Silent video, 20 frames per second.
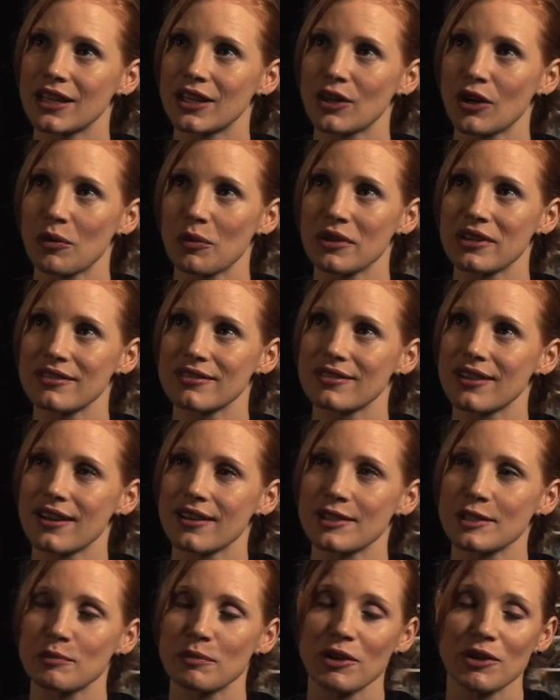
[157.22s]
I went on
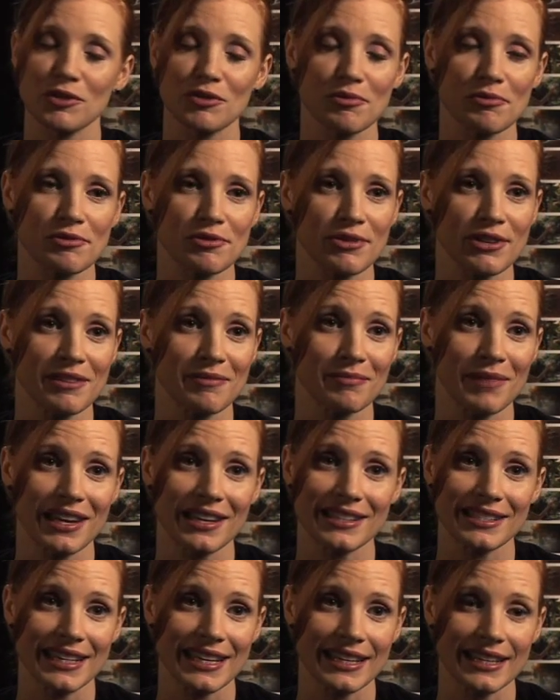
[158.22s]
a spiritual retreat and
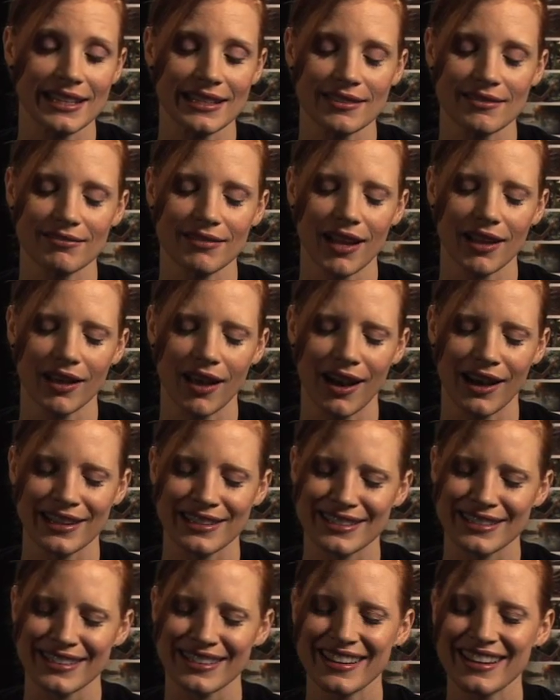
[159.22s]
meditated a
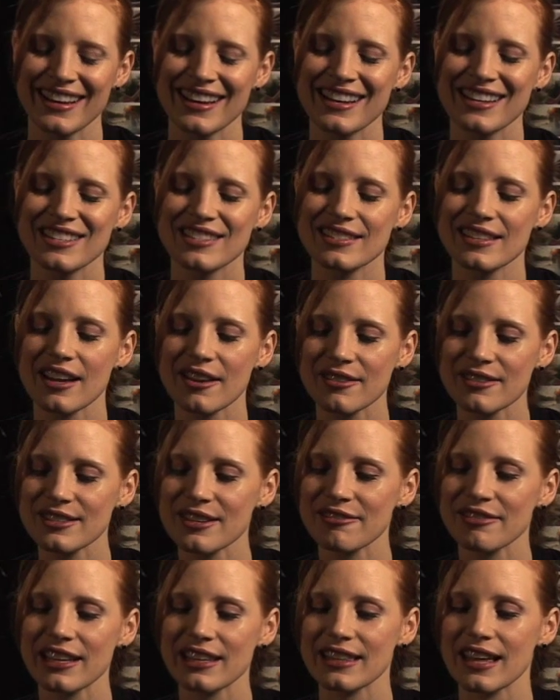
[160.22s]
lot.
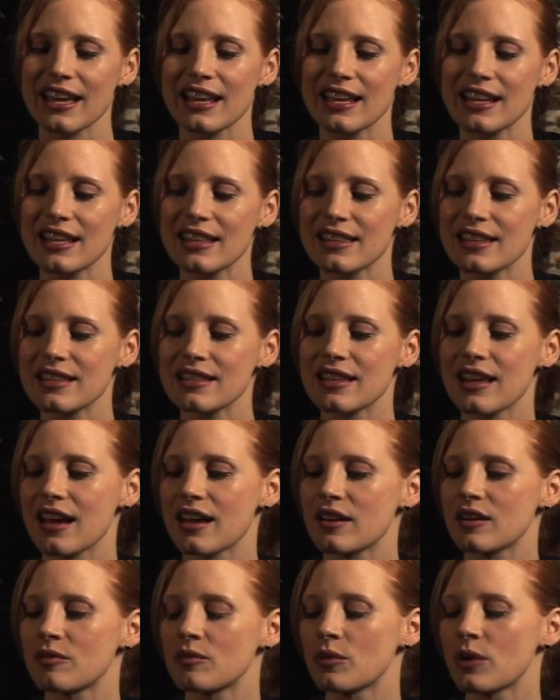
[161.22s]
Stuff like that. Anything
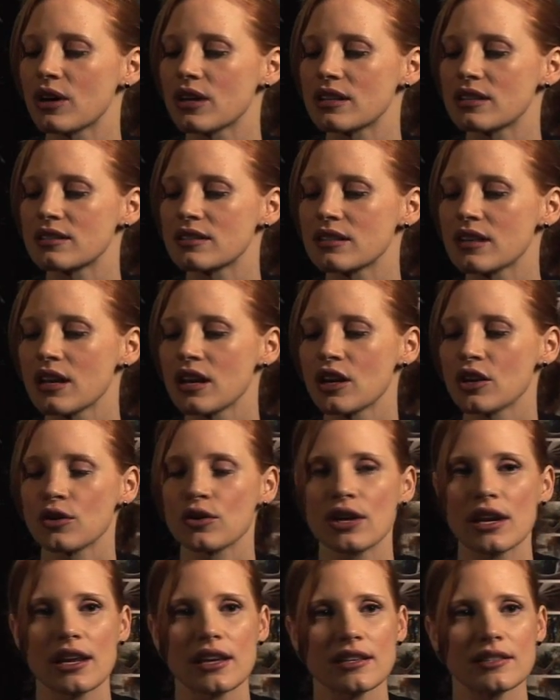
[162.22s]
that was
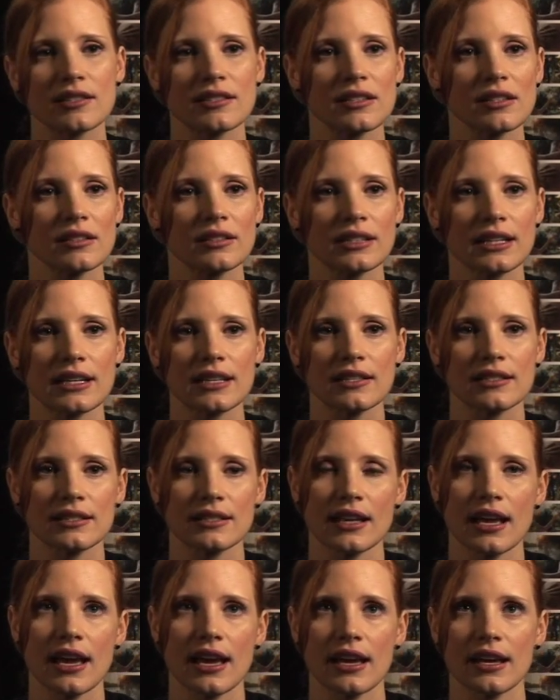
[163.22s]
creating stillness
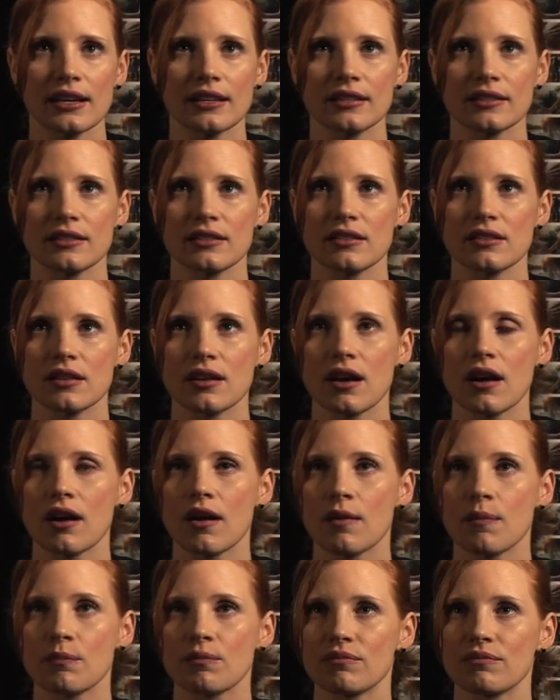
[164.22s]
and
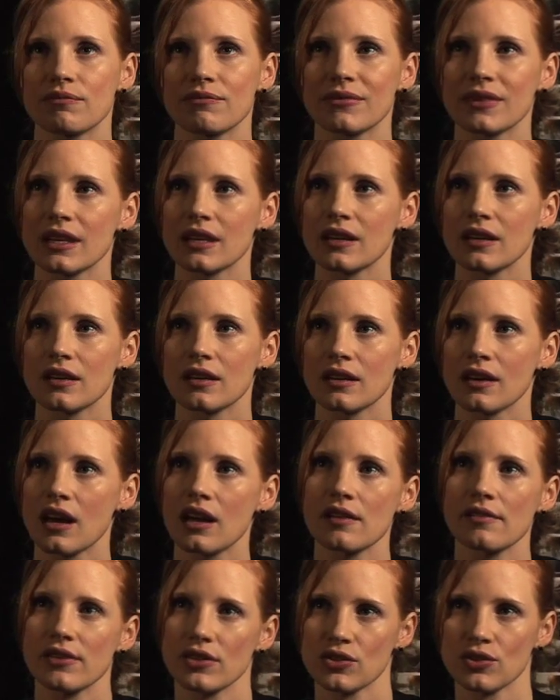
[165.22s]

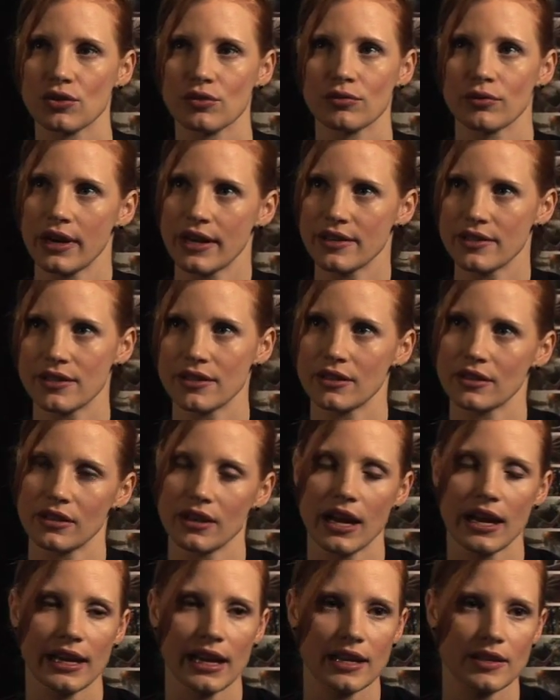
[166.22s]
kind of a surrender,
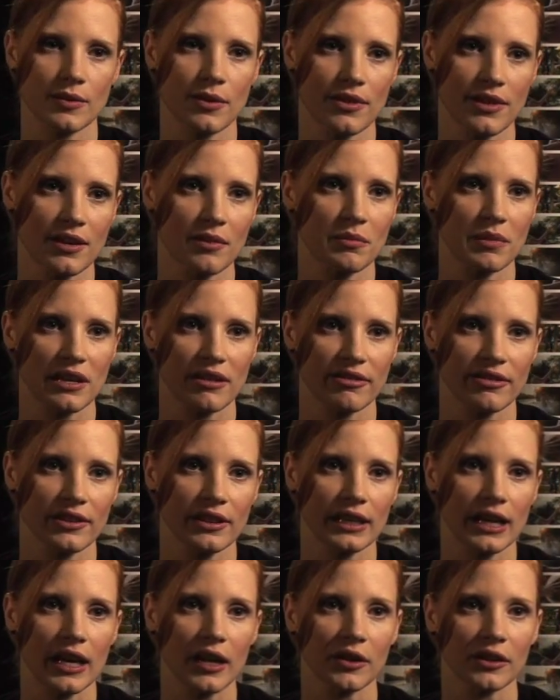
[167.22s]
I guess, within me for the
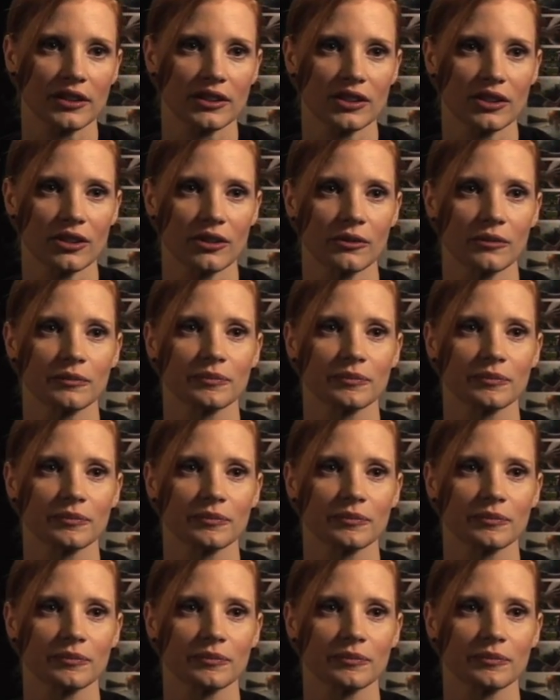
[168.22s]
character.